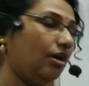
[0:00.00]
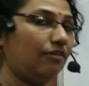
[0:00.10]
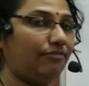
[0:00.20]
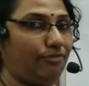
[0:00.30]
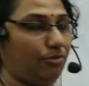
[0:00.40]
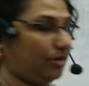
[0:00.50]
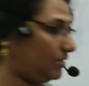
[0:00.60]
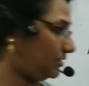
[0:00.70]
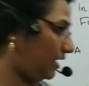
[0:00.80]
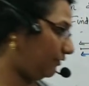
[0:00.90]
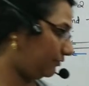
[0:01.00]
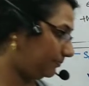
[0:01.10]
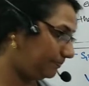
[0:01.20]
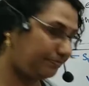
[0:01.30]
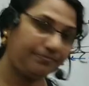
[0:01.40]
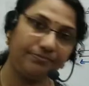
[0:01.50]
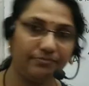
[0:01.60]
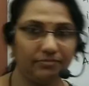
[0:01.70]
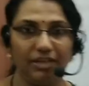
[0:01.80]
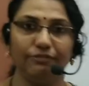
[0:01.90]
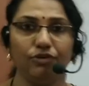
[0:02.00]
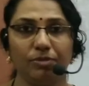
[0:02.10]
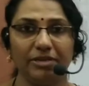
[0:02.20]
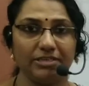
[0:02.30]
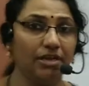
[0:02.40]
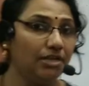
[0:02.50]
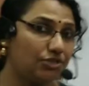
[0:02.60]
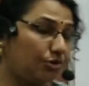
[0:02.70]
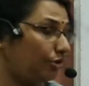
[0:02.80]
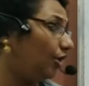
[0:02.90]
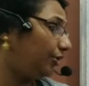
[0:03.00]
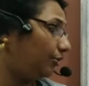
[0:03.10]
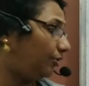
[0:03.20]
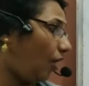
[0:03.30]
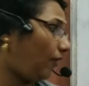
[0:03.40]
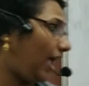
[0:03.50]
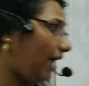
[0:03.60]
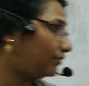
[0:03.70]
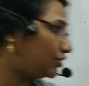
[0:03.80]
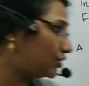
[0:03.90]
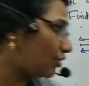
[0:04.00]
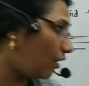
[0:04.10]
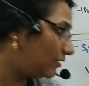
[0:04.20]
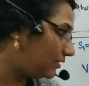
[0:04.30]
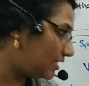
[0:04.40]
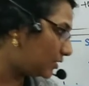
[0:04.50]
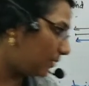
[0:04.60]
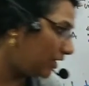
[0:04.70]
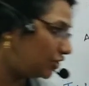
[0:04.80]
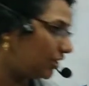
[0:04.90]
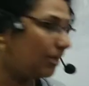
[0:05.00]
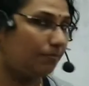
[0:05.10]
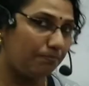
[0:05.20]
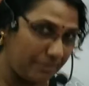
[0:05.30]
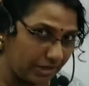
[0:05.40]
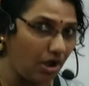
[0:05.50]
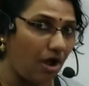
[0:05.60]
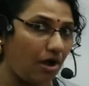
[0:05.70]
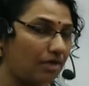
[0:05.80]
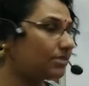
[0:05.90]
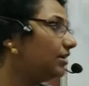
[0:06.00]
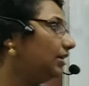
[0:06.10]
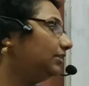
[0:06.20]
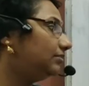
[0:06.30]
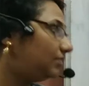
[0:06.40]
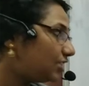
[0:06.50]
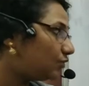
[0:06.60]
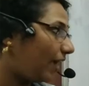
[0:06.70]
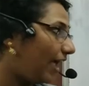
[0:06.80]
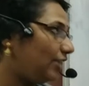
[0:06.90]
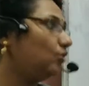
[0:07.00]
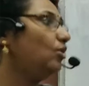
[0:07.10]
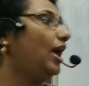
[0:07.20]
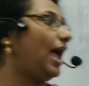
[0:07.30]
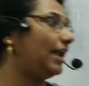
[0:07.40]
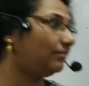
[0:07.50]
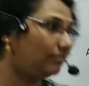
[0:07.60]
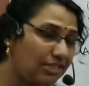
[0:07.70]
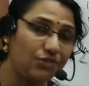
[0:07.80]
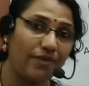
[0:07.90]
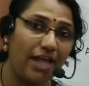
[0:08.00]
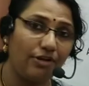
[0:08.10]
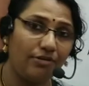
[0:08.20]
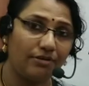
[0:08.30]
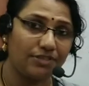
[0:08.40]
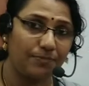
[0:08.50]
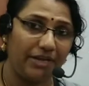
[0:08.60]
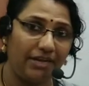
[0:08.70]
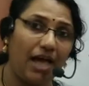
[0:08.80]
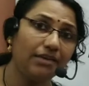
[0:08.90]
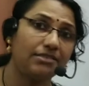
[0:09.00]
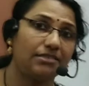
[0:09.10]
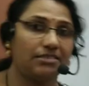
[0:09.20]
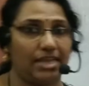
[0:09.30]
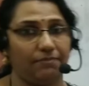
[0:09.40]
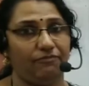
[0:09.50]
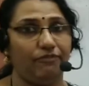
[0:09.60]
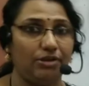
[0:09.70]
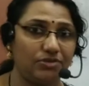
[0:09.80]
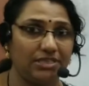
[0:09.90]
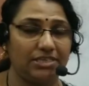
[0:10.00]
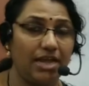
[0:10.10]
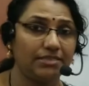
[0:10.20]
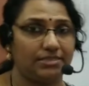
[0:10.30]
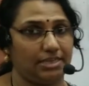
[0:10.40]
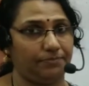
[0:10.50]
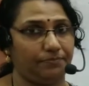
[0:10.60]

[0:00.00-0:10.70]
4 itself. 4 meter. So you don't have to solve this much because this value and this value of speed are same, velocity are same.